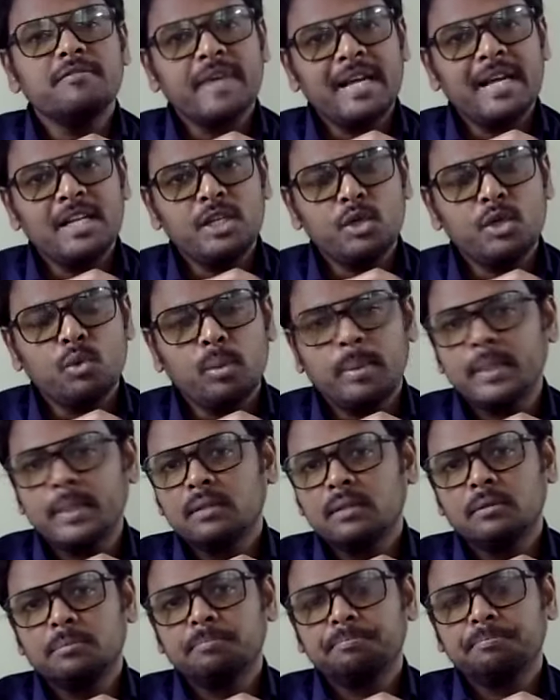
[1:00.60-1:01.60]
valuable.
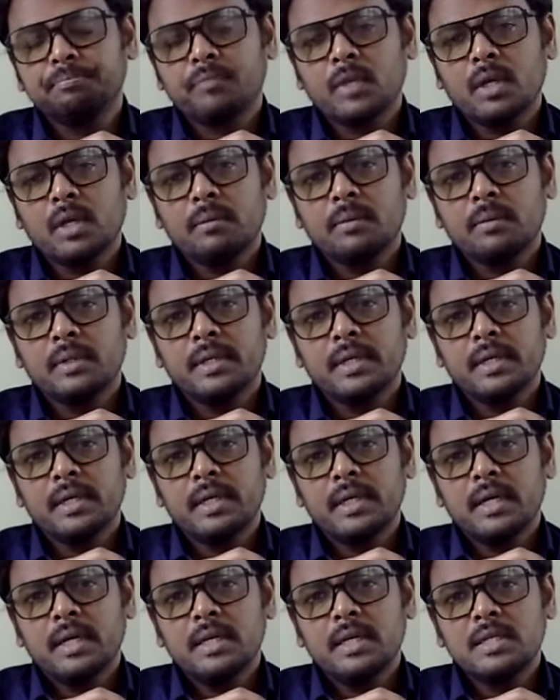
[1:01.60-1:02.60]

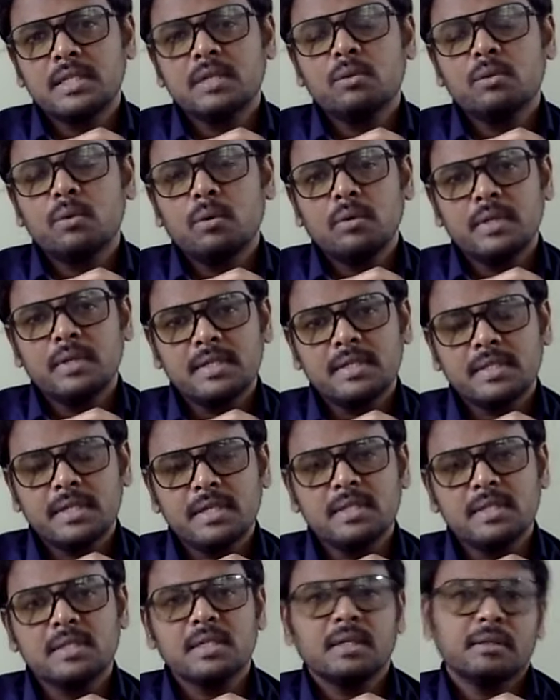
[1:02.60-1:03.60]
So all these
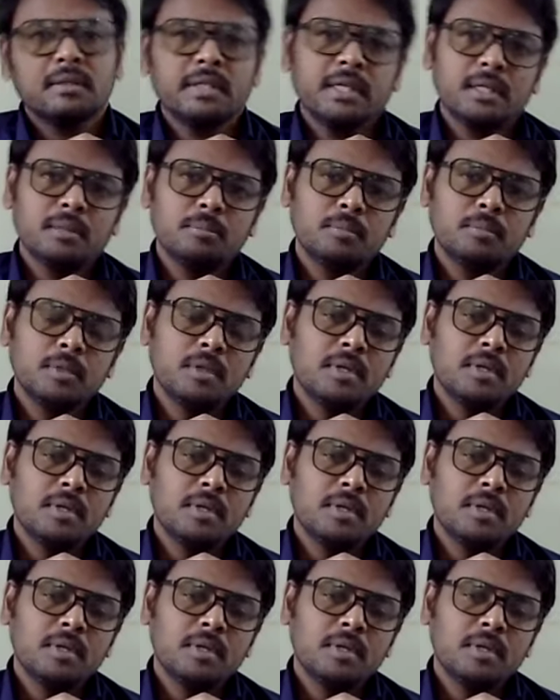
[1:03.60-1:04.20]
things are there,